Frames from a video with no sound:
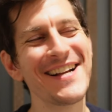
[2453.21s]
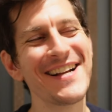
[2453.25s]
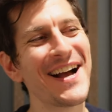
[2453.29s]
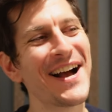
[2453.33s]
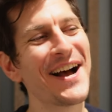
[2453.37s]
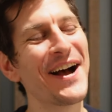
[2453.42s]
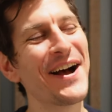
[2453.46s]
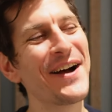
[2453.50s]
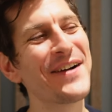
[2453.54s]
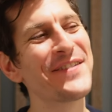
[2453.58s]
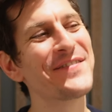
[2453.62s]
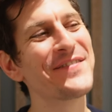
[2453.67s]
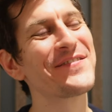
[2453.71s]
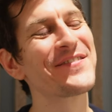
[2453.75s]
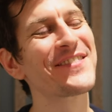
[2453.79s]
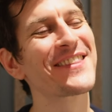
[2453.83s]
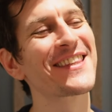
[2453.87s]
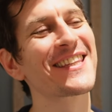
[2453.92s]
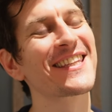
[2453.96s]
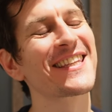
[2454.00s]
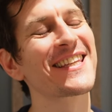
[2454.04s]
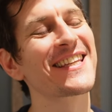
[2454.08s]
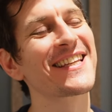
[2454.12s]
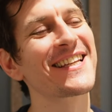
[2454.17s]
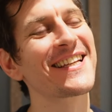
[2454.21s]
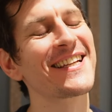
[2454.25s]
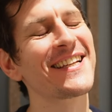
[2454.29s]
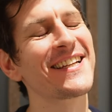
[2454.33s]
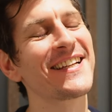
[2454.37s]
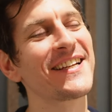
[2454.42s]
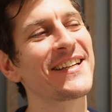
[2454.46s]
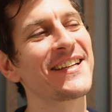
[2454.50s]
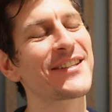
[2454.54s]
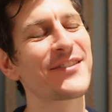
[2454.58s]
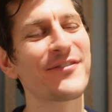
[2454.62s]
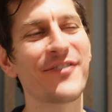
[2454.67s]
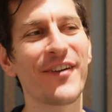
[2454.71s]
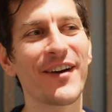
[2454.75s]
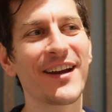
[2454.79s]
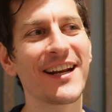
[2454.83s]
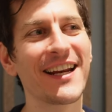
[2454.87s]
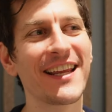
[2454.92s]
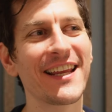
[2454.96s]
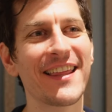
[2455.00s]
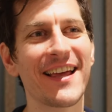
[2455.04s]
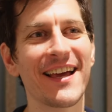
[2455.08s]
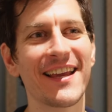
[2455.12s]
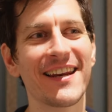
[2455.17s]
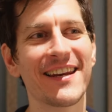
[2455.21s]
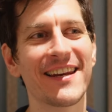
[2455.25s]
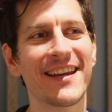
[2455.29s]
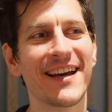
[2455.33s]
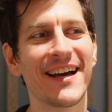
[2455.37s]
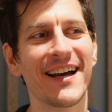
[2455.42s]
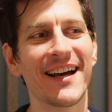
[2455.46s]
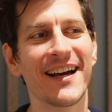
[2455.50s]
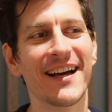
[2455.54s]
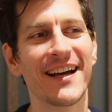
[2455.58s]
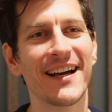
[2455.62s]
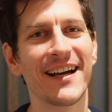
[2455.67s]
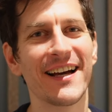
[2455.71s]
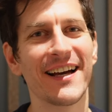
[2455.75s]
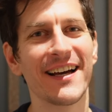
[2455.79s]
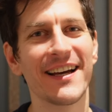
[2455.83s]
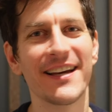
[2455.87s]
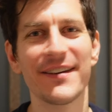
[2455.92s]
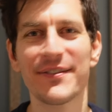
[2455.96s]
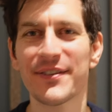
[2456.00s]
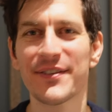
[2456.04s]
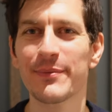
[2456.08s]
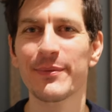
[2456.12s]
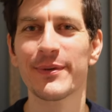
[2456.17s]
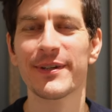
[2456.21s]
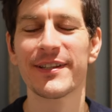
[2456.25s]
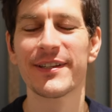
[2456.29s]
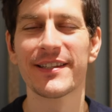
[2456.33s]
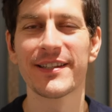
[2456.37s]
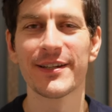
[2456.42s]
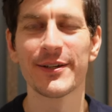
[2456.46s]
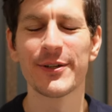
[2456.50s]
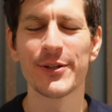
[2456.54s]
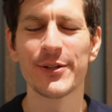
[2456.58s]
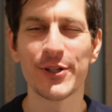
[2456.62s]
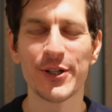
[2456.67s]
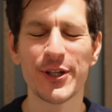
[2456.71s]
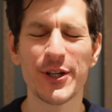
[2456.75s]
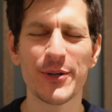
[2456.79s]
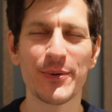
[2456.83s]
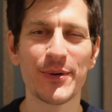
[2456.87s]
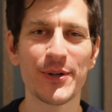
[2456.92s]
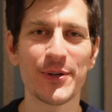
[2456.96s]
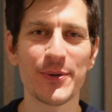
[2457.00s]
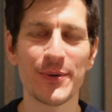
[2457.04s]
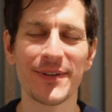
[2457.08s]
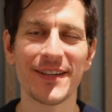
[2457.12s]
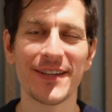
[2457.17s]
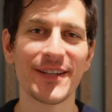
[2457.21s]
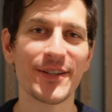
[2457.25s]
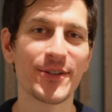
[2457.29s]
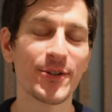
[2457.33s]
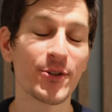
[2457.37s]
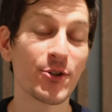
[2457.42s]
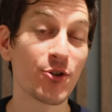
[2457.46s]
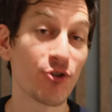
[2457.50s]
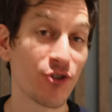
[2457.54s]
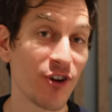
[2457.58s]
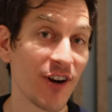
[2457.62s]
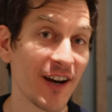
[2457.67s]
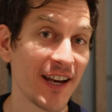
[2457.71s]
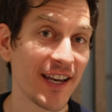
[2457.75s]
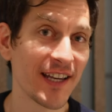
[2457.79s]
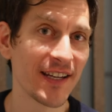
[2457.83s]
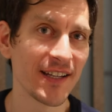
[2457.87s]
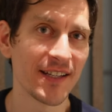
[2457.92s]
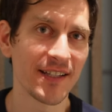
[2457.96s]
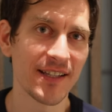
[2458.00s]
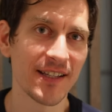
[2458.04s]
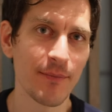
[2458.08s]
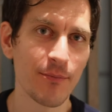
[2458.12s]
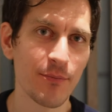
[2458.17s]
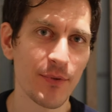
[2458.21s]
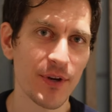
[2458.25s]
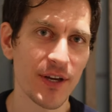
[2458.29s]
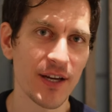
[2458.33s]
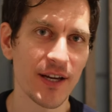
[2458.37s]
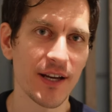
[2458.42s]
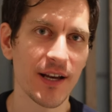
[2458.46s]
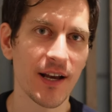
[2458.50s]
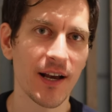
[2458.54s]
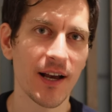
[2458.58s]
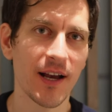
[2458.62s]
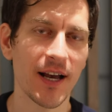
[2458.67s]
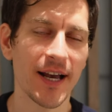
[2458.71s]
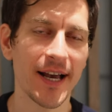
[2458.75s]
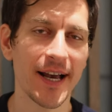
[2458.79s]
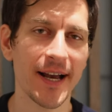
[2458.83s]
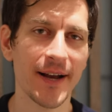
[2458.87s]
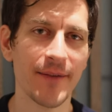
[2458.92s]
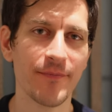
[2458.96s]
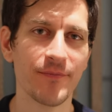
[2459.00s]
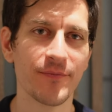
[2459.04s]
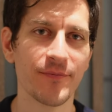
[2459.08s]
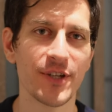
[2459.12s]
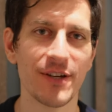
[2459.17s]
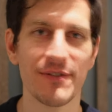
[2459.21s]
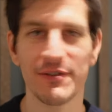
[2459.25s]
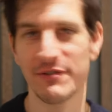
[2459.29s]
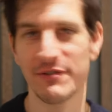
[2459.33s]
um, so finally, then, uh, if someone's unsure which one of these to try in December, um, do you have any